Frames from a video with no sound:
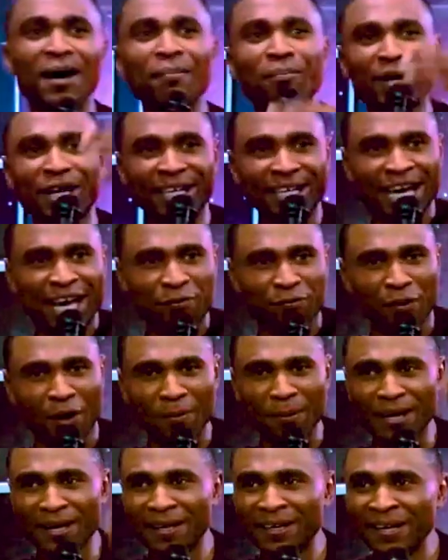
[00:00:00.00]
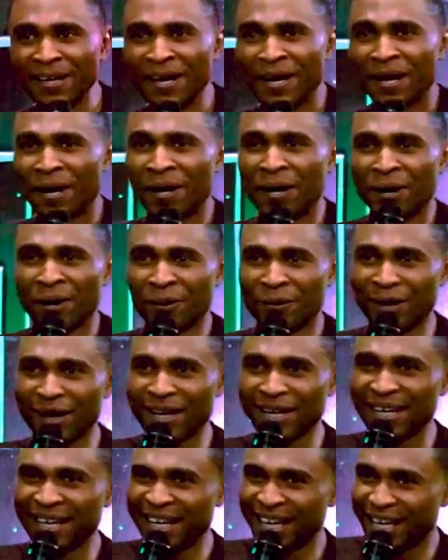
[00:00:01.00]
Bring them for me. We
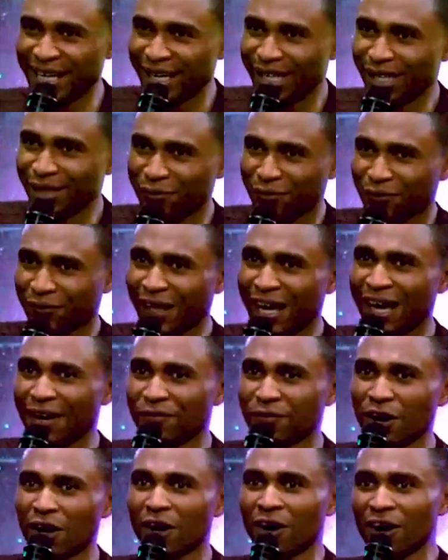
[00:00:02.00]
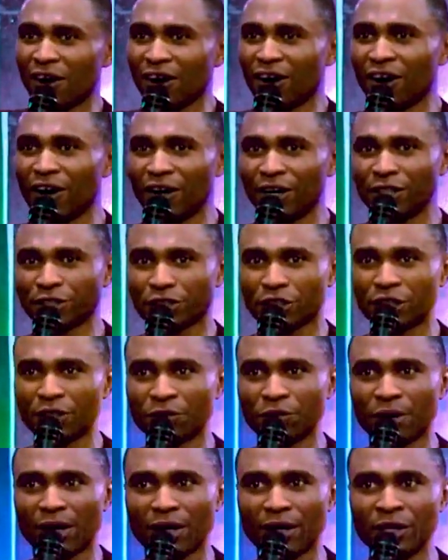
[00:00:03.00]
lift our voice
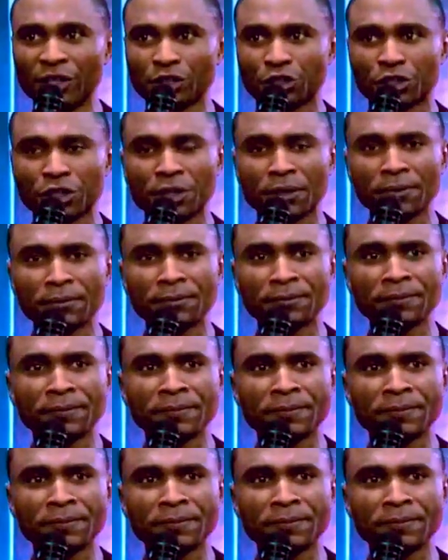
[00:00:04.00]
in worship.